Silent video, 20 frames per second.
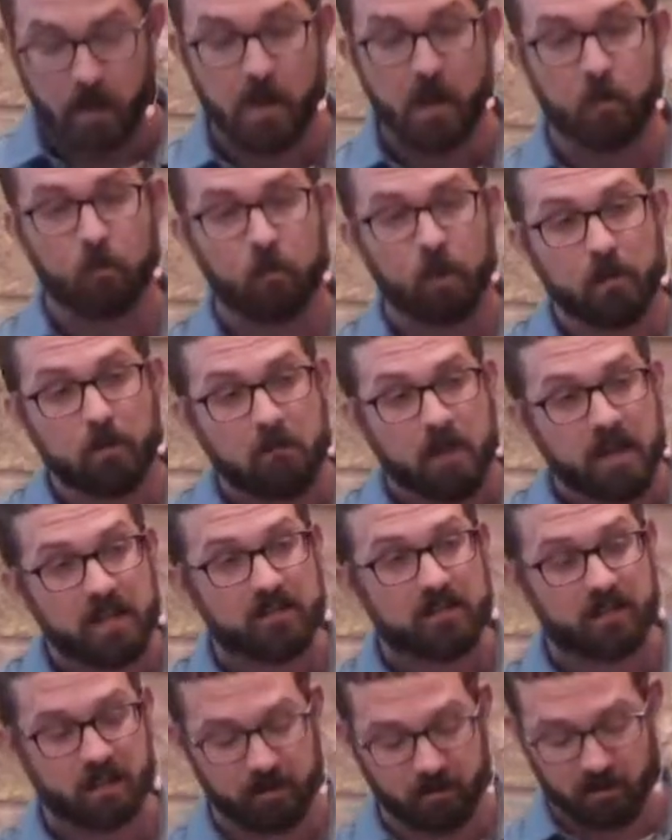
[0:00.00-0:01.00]
we
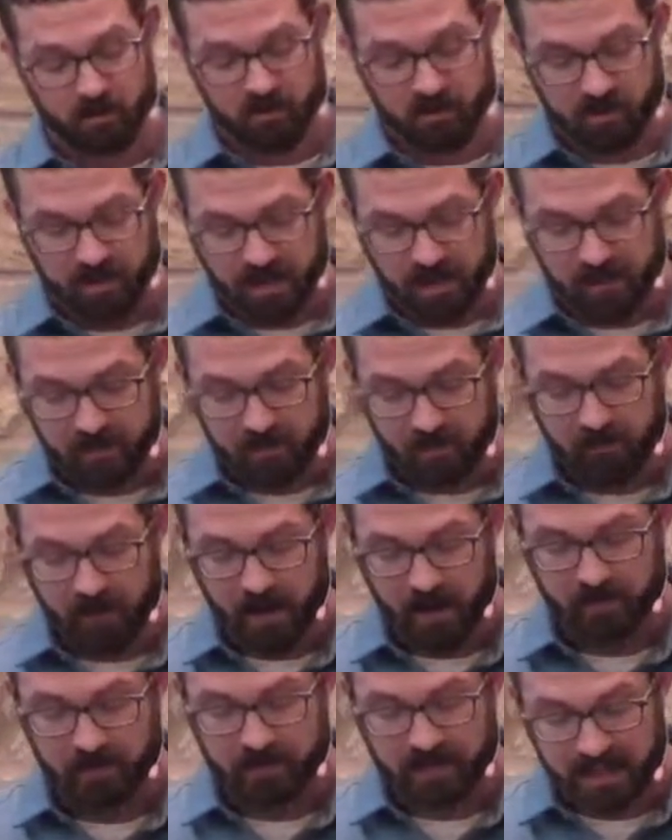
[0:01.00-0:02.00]
must understand the
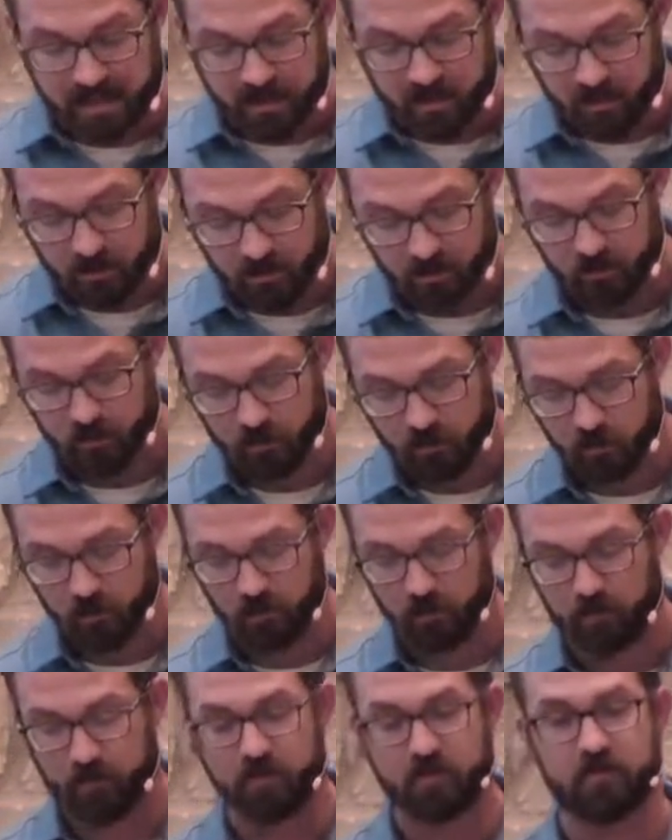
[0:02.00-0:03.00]
foundational
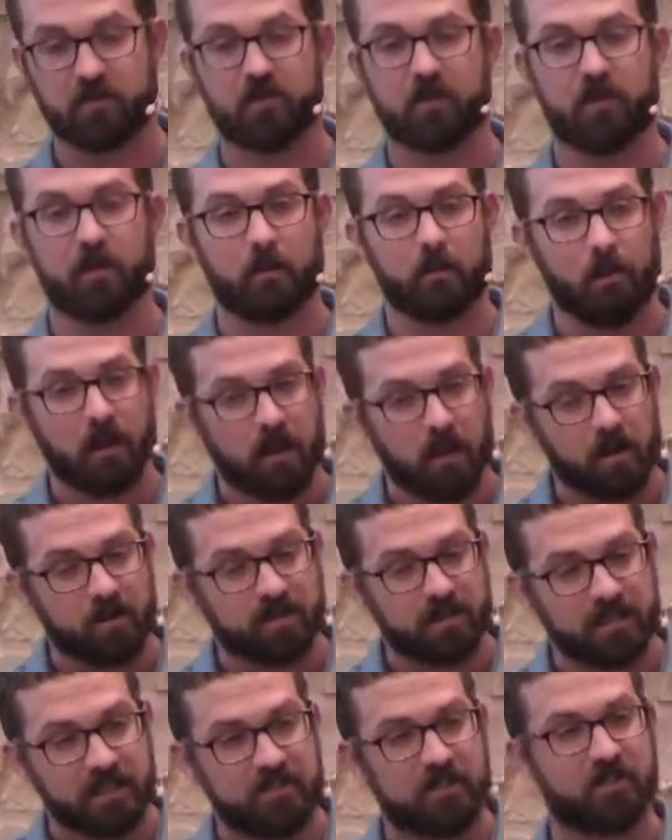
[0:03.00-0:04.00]
truths that Paul
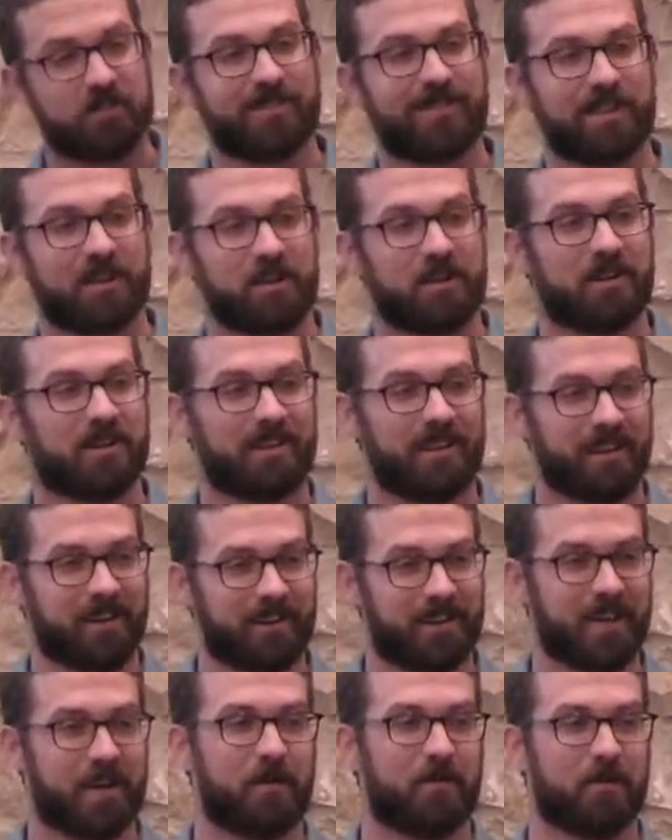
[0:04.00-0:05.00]
teaches here in the
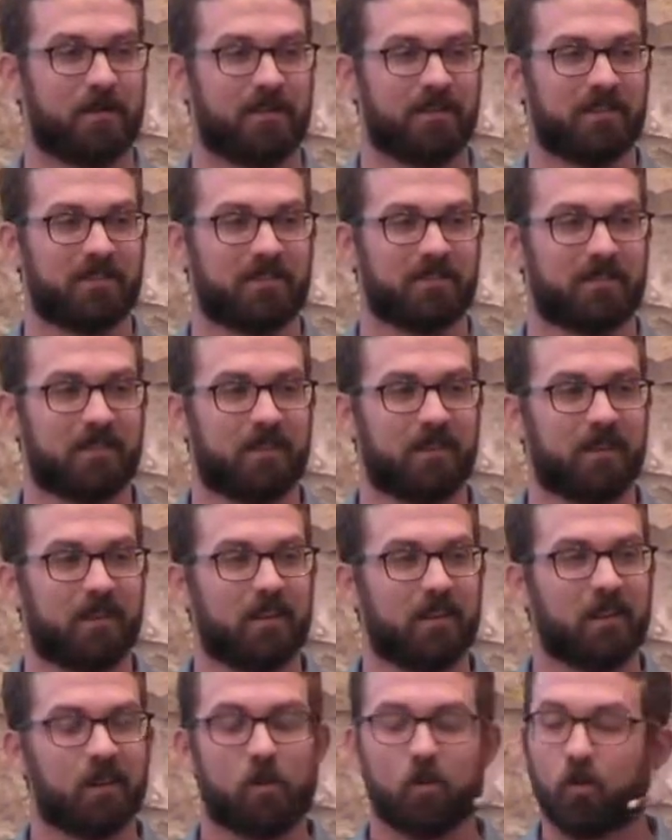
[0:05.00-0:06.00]
Areopagus.
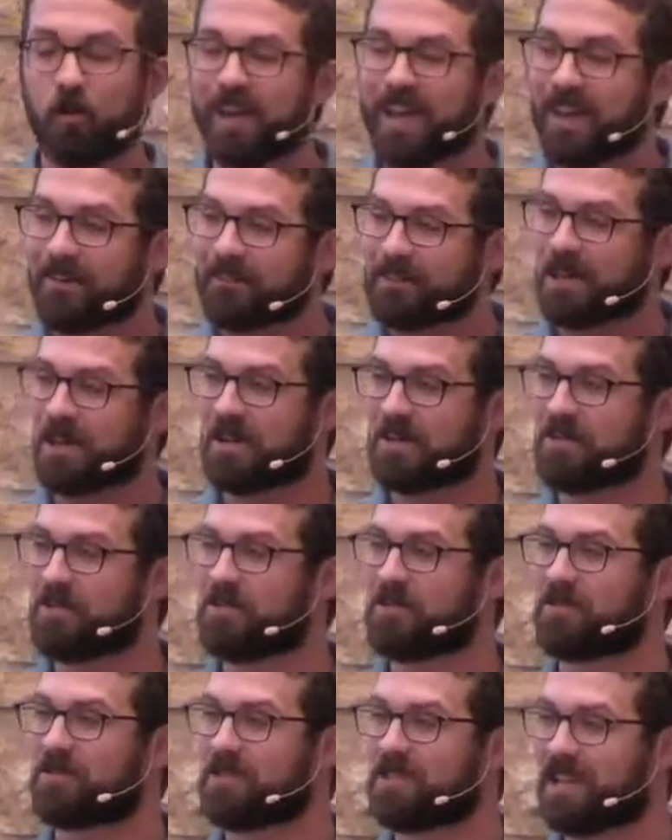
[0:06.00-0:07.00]
We have to
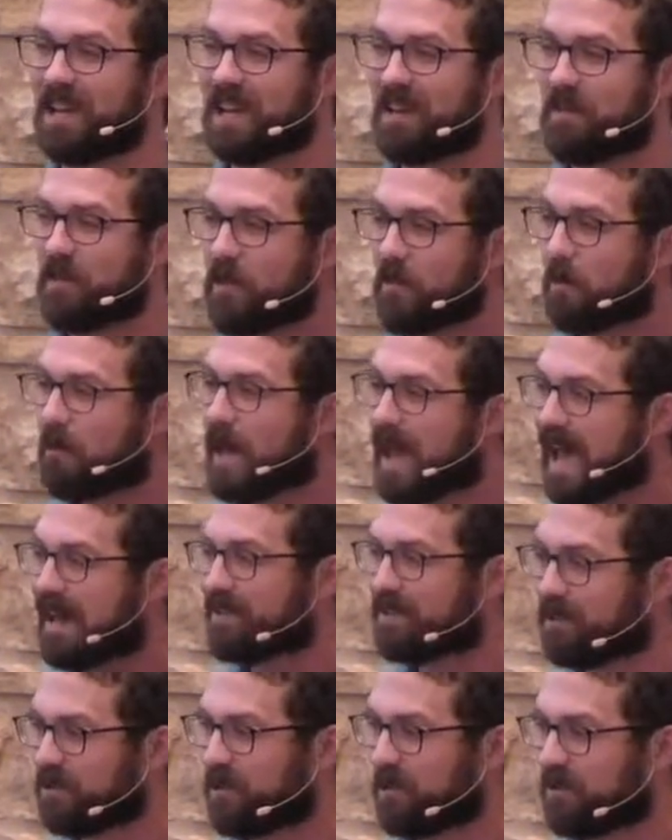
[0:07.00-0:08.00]
understand the bad
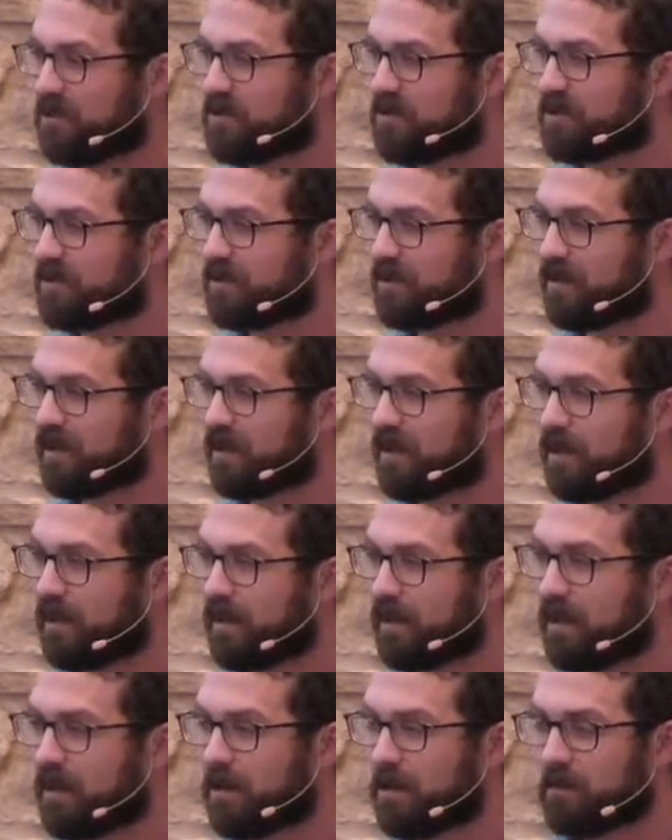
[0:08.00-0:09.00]
news
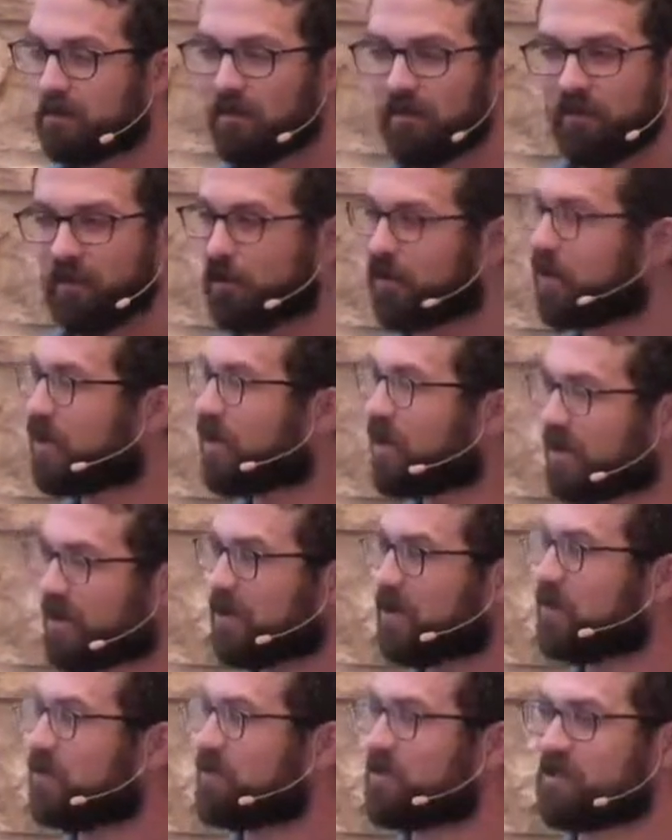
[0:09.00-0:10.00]
before the good
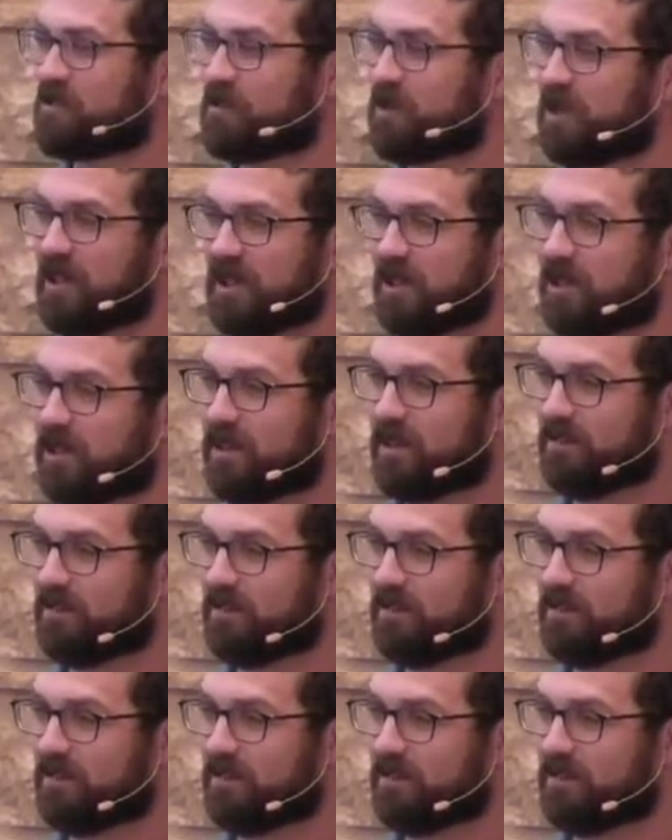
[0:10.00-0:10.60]
news is really good.